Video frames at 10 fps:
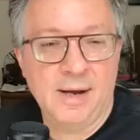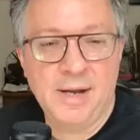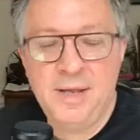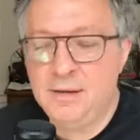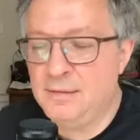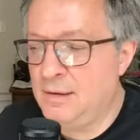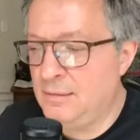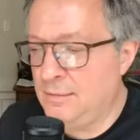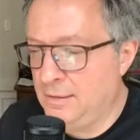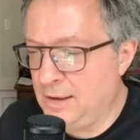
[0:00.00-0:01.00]
I think
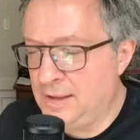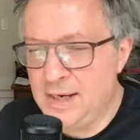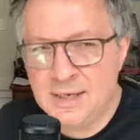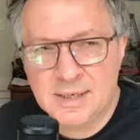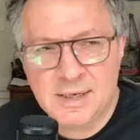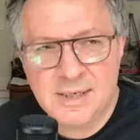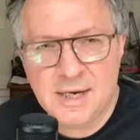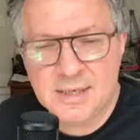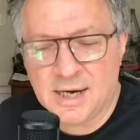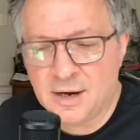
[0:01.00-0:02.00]
they
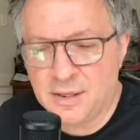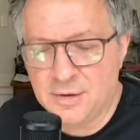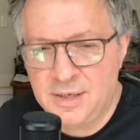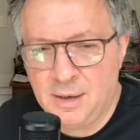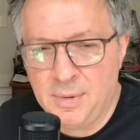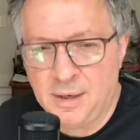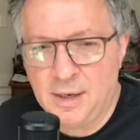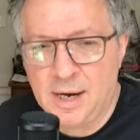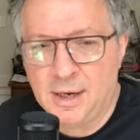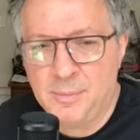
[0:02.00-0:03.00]
said it's like a $13
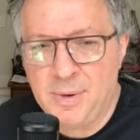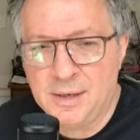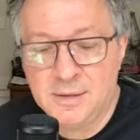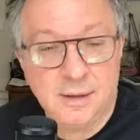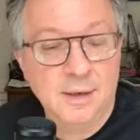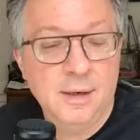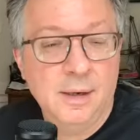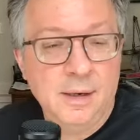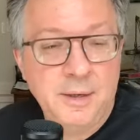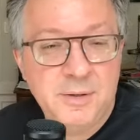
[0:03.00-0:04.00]
million mansion.
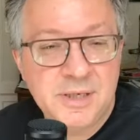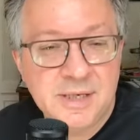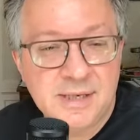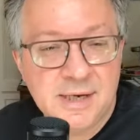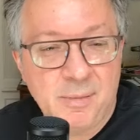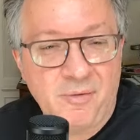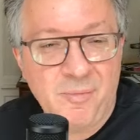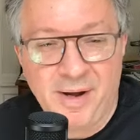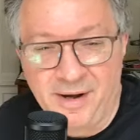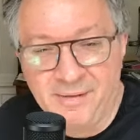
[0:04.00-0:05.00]
Interesting sum of
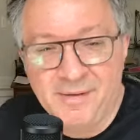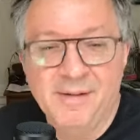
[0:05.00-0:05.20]
money.